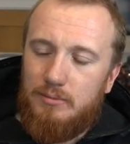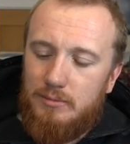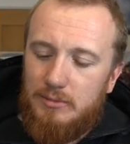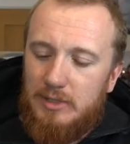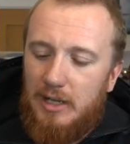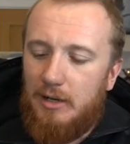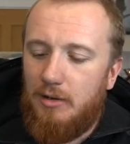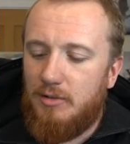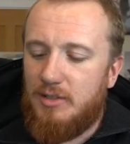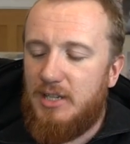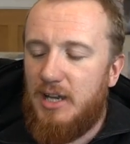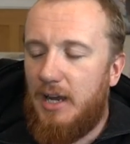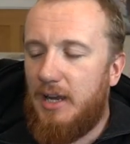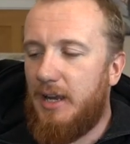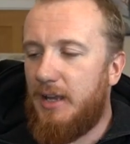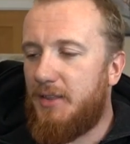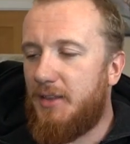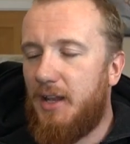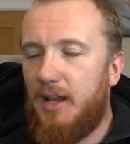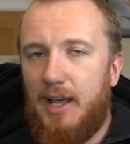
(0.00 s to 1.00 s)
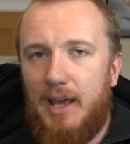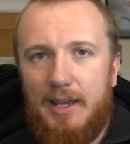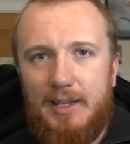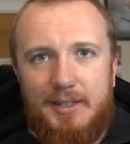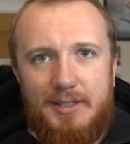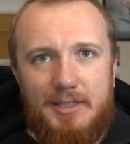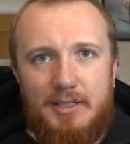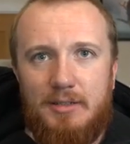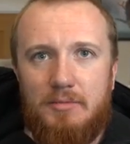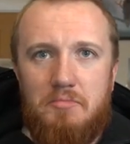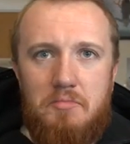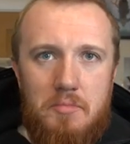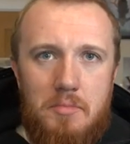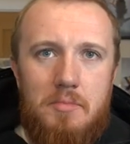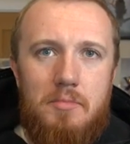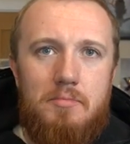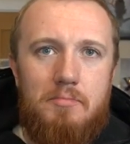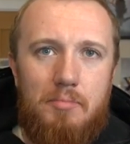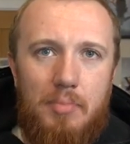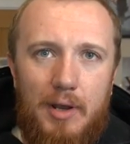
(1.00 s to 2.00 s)
Little tight in the legs,
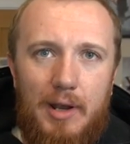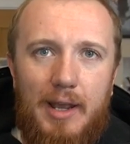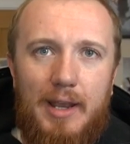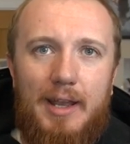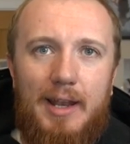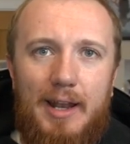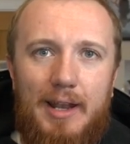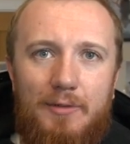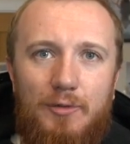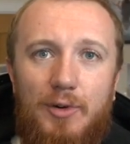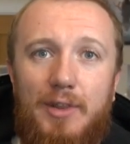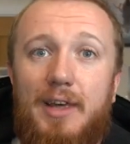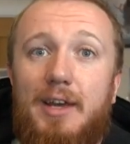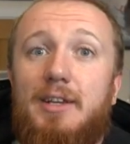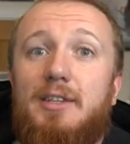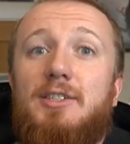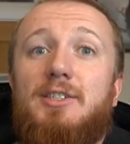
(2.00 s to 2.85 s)
but I can live with it.